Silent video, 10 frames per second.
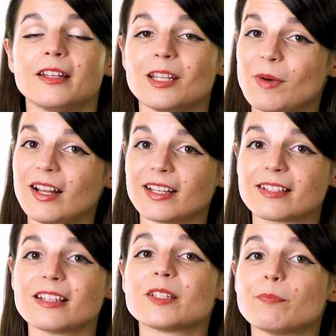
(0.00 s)

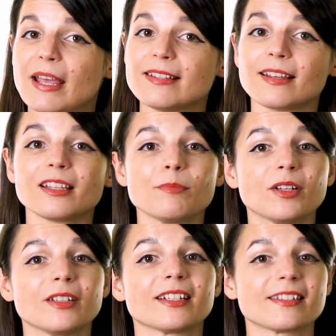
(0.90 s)
Mnemonics is basically
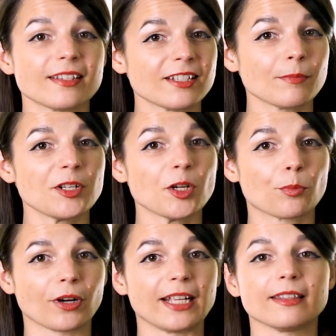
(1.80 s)
building a system in your
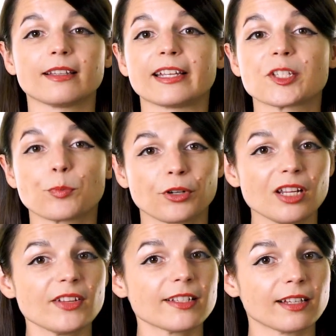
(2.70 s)
brain that links
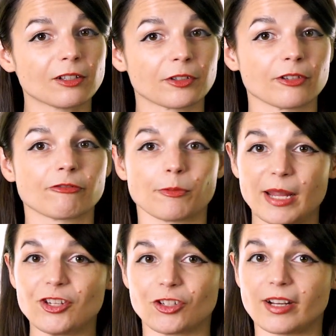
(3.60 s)
previously learned
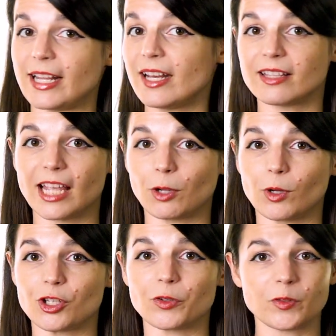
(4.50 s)
information in any
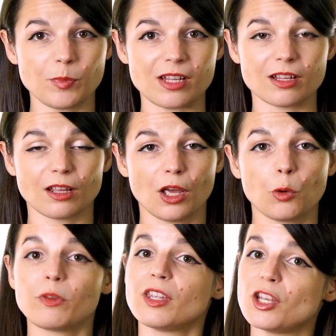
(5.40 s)
language you speak
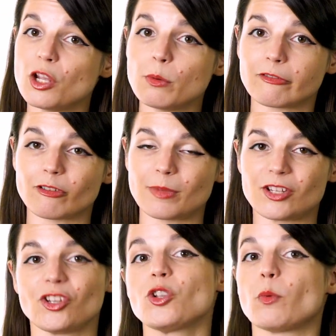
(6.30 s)
with the new
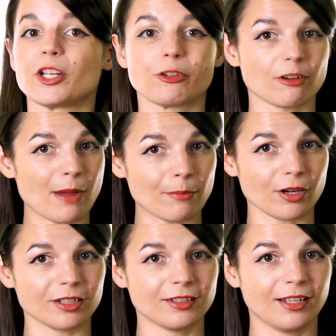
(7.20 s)
information you want to
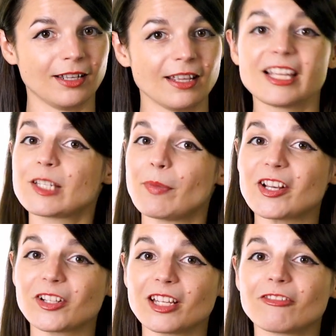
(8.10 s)
remember.
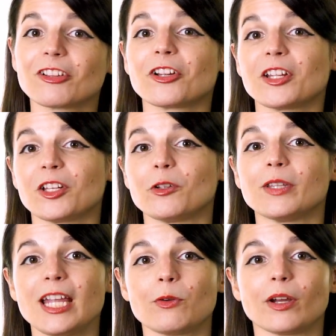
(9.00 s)
Especially for learning a new
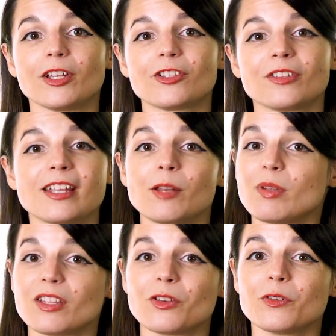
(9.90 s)
language, they can
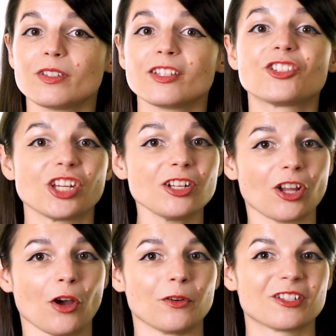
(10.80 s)
be used as cheat
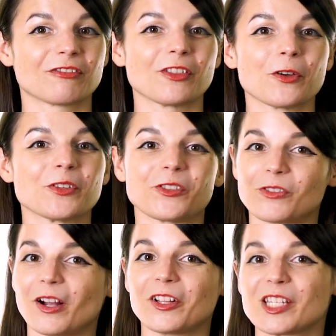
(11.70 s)
codes for those who
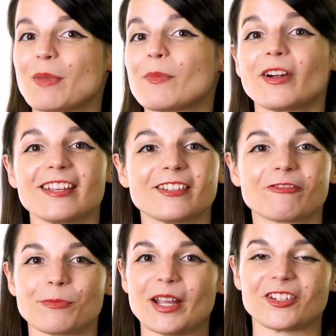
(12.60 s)
struggle to memorize
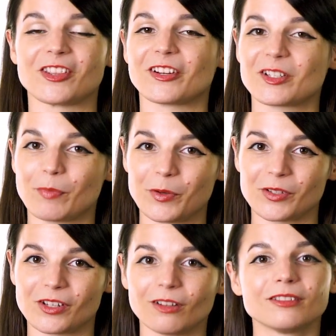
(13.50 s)
information they're
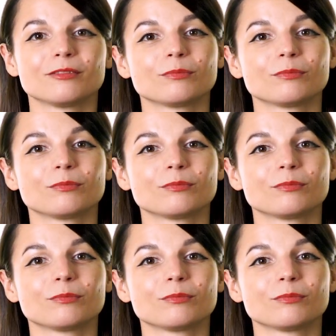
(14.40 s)
exposed to.